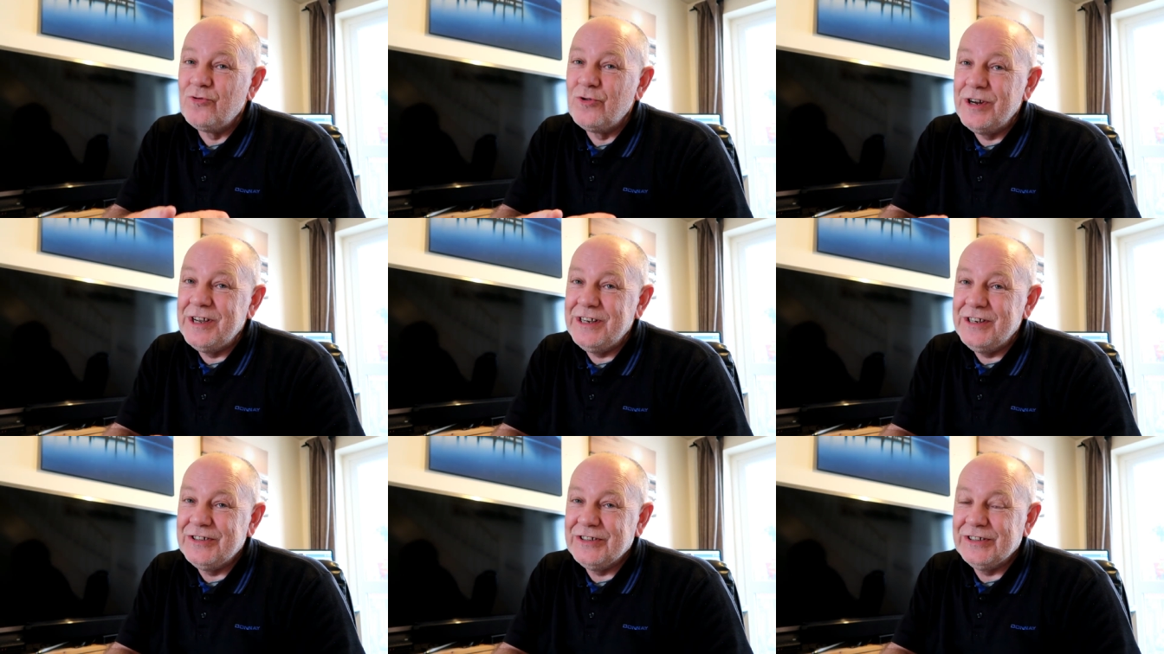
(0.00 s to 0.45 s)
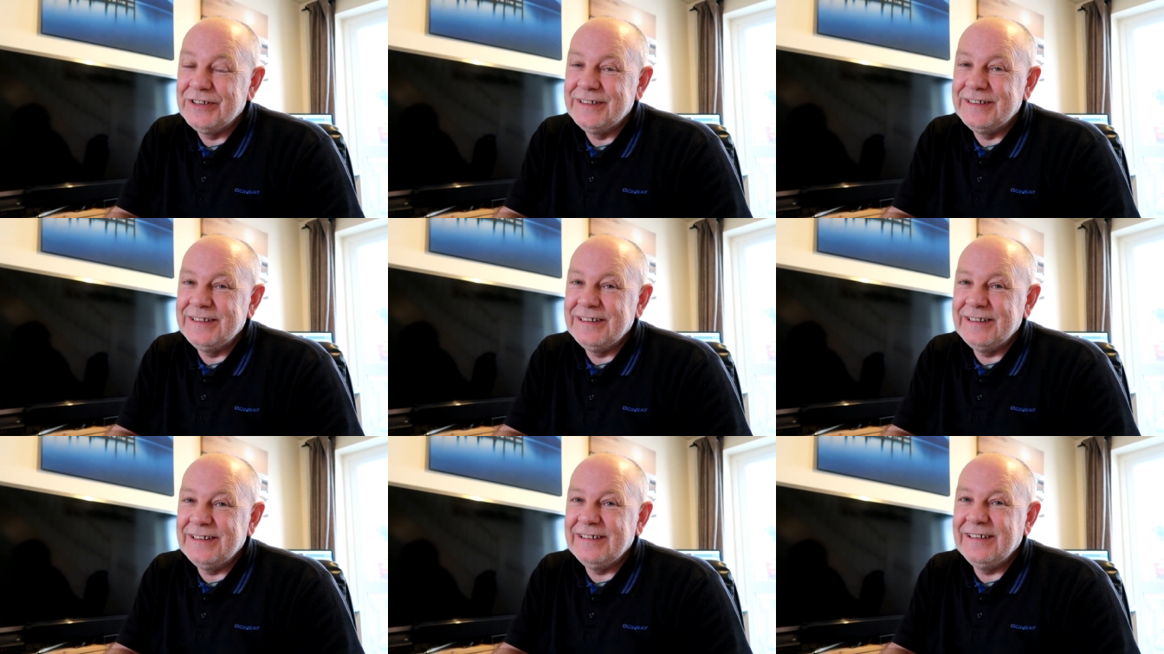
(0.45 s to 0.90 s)

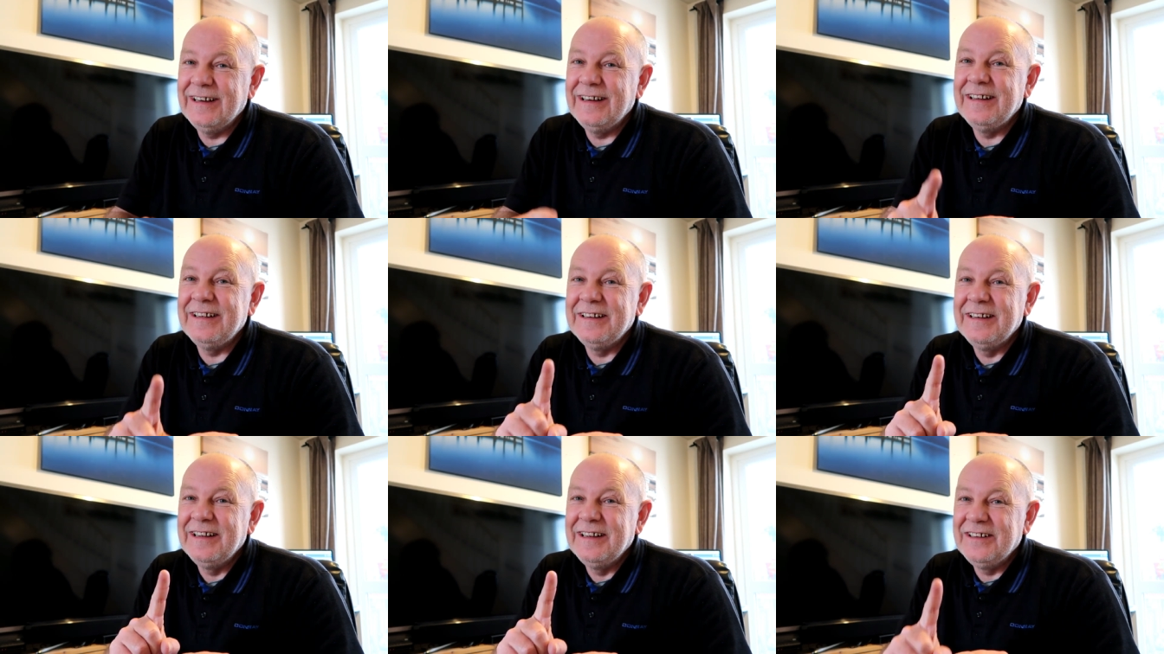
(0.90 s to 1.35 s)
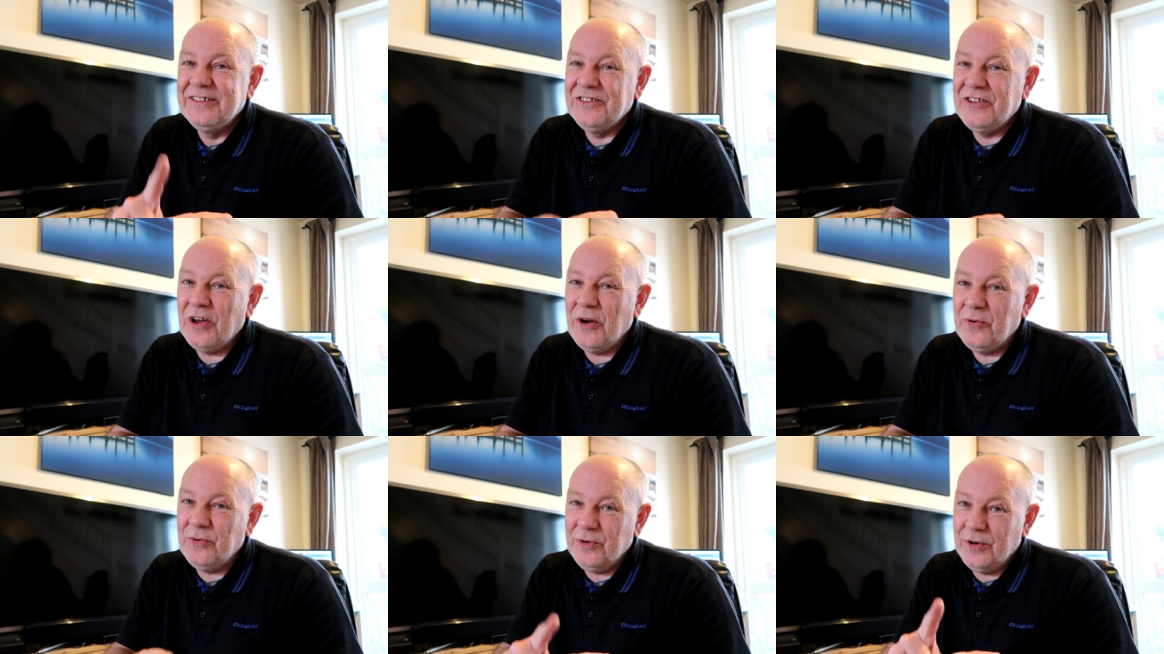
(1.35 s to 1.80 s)
reason.
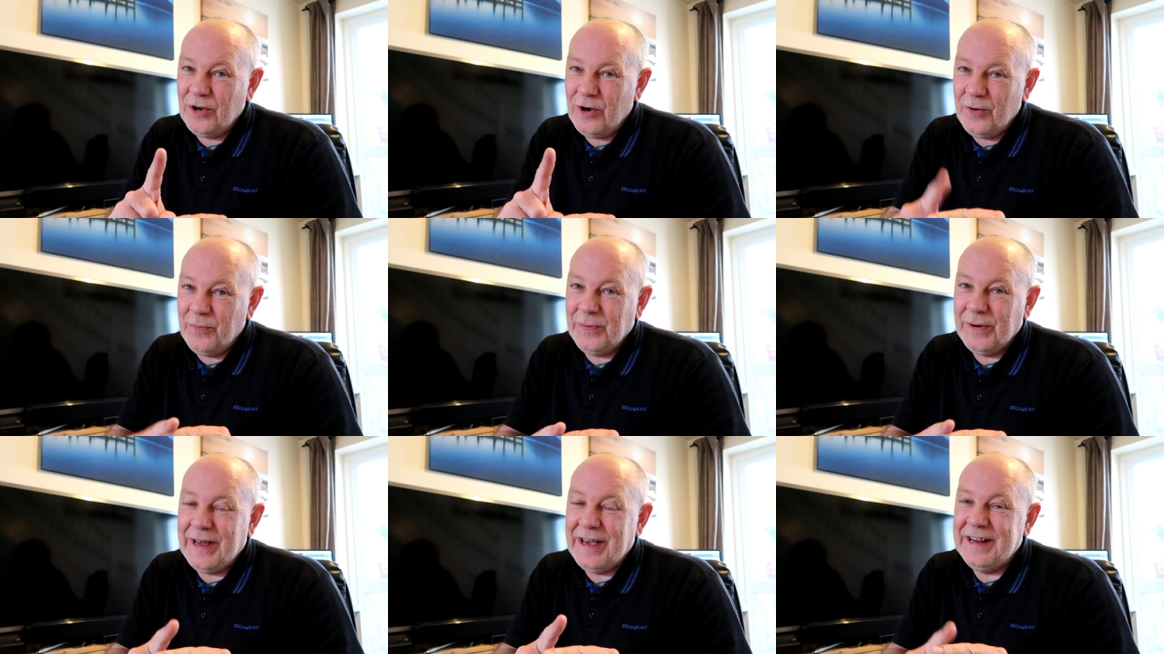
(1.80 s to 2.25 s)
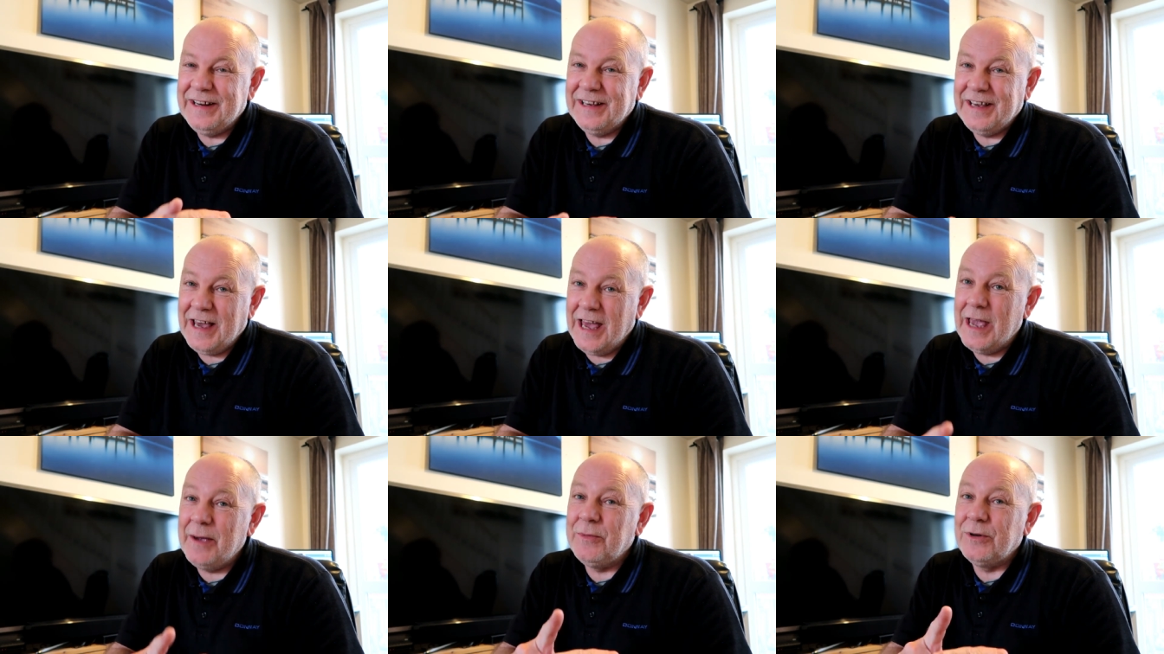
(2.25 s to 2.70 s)
Don't go playing
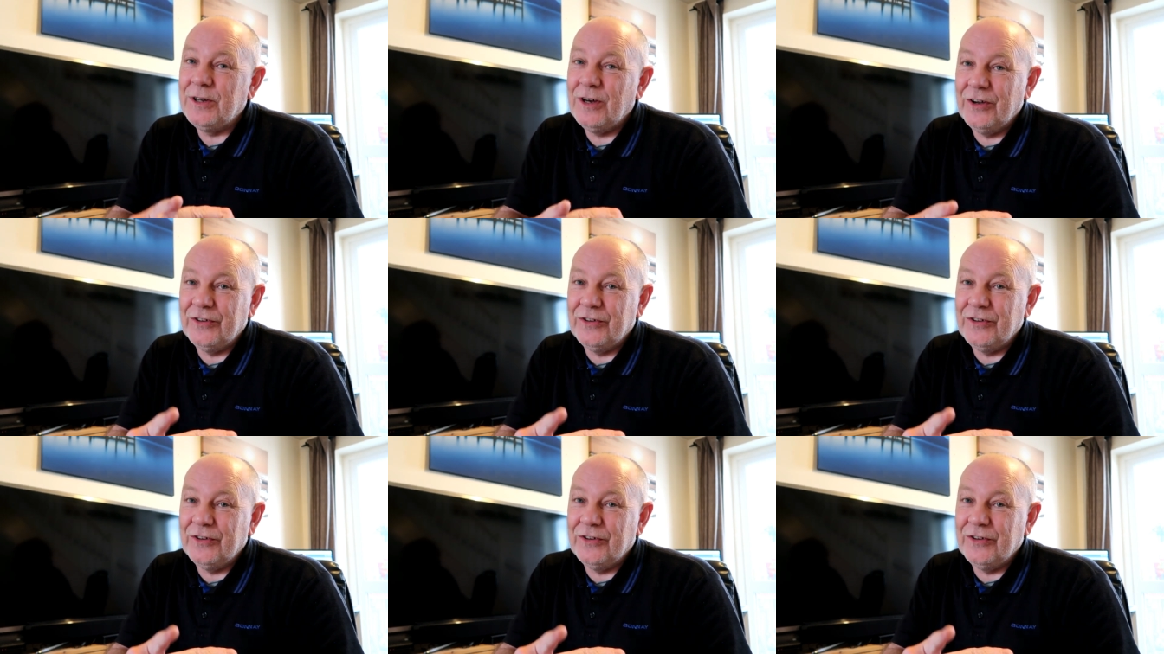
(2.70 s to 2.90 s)
a game and